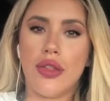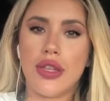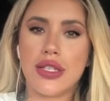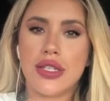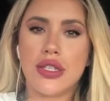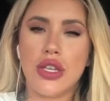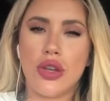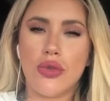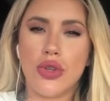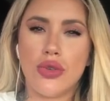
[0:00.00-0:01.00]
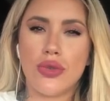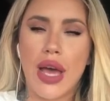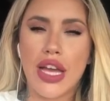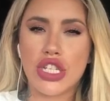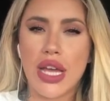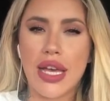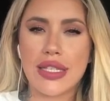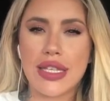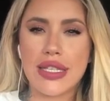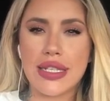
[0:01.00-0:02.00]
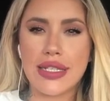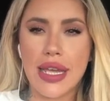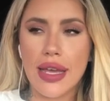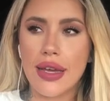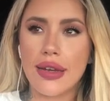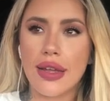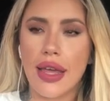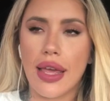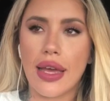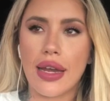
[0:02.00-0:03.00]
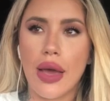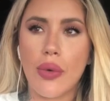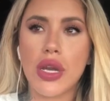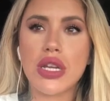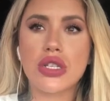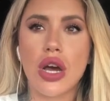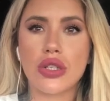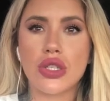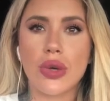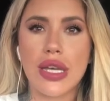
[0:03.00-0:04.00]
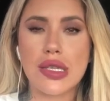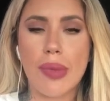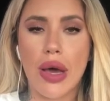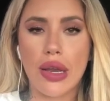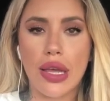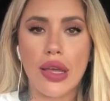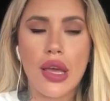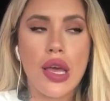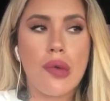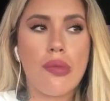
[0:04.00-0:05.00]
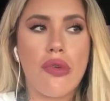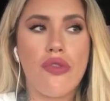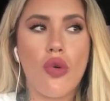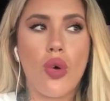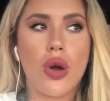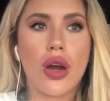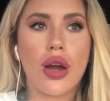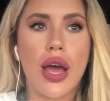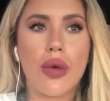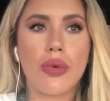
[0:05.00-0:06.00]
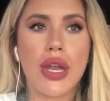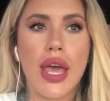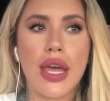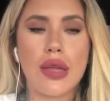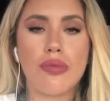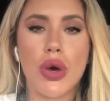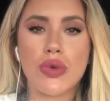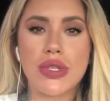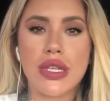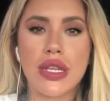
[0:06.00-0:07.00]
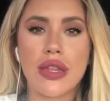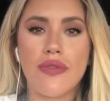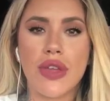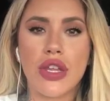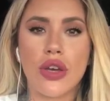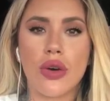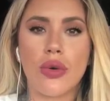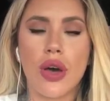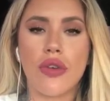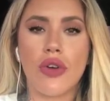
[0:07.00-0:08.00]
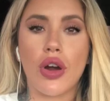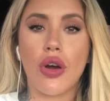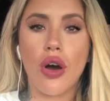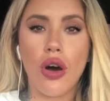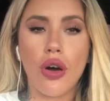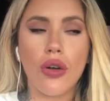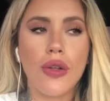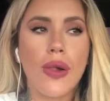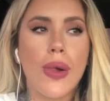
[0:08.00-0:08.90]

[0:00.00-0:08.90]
this, new hashtag Season Dan, and I wanted to talk to you guys about it before I went ahead and posted the video of our haul.